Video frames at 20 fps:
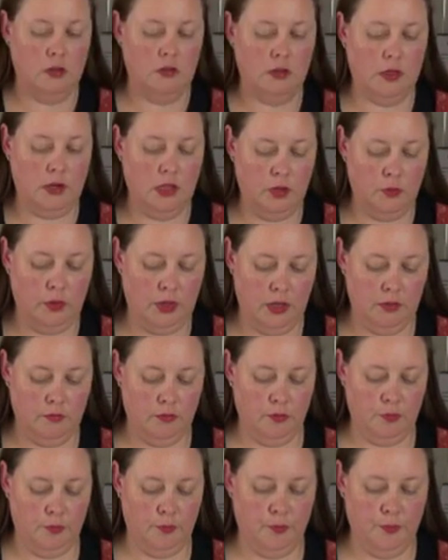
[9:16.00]
So now we have
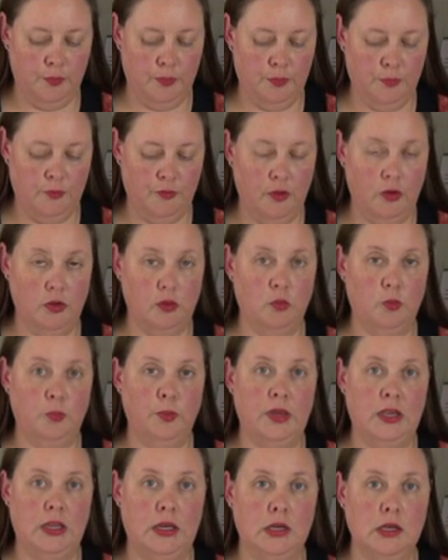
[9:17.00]
the final
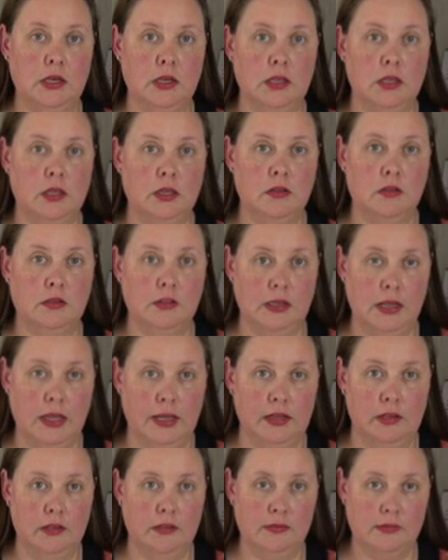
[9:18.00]
pinned
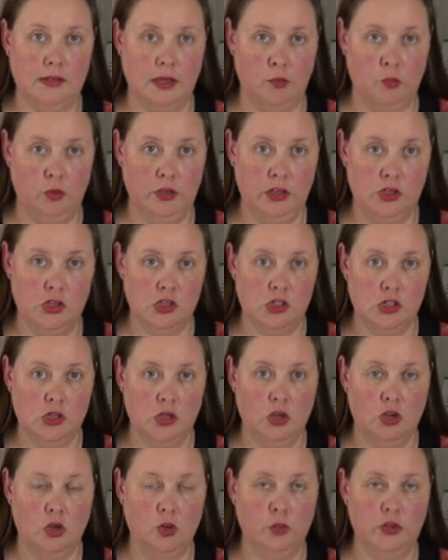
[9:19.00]
layered sandwich.
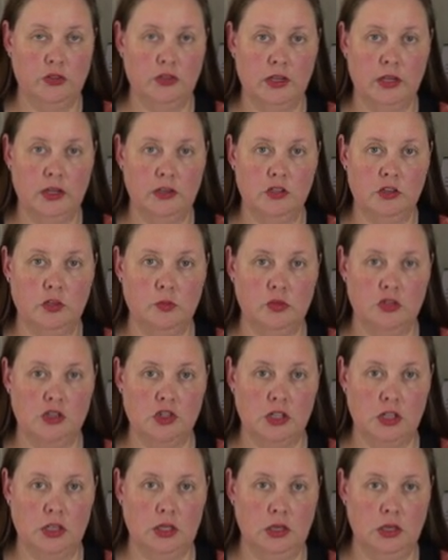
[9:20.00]
We take it to the
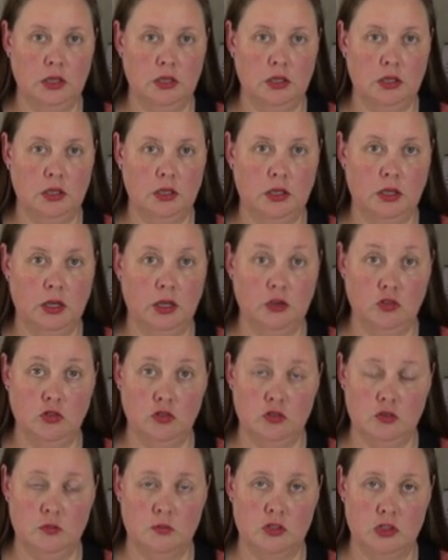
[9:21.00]
machine and do
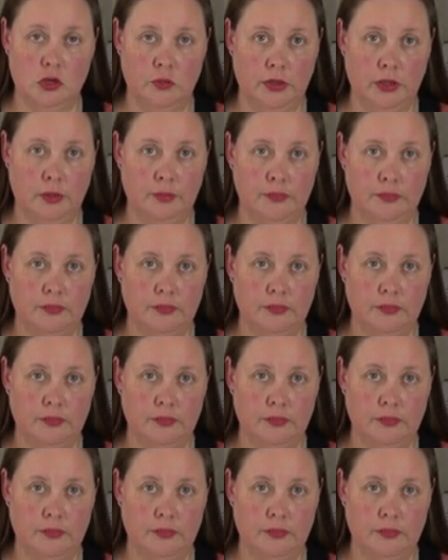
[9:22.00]
some sewing.